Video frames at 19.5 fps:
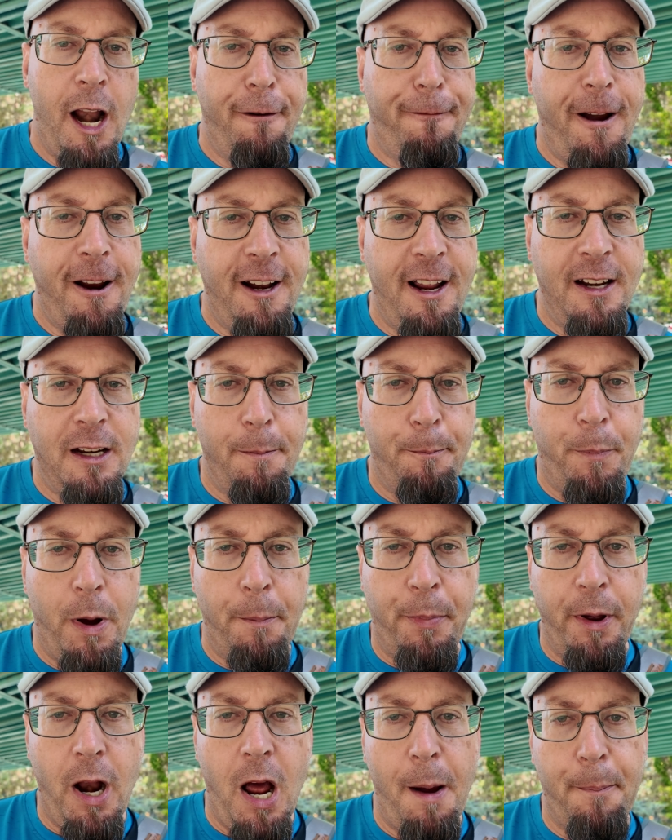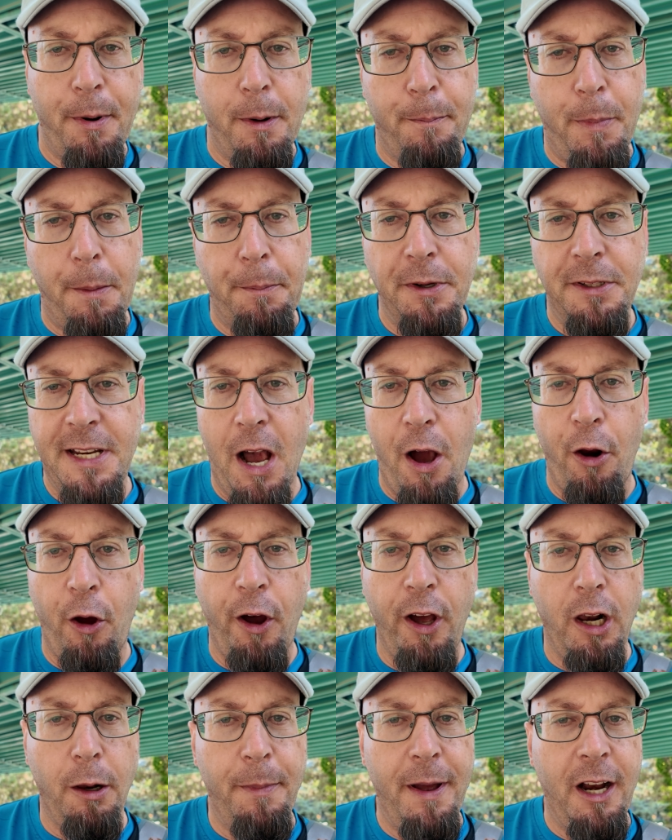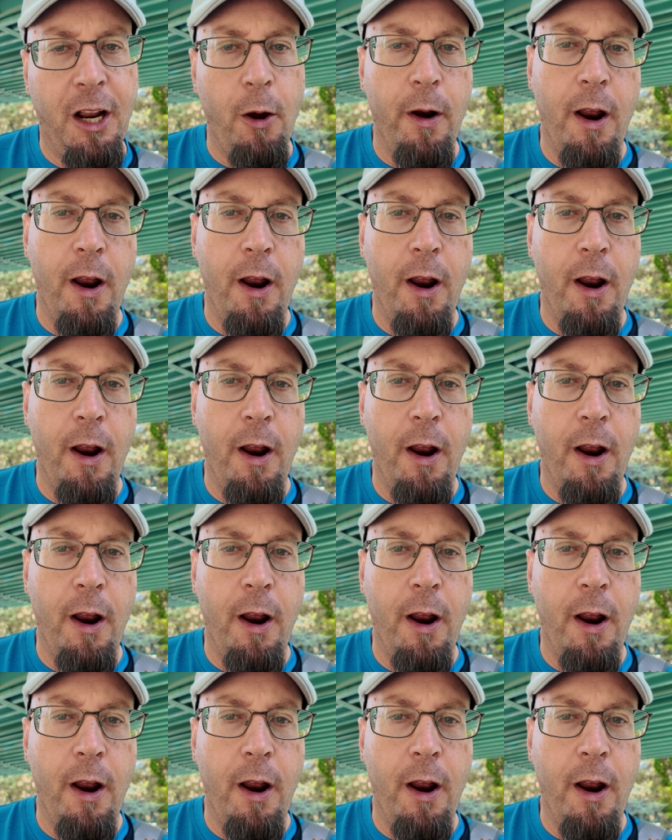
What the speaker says: And if I need to bump it up or bump it down a little bit,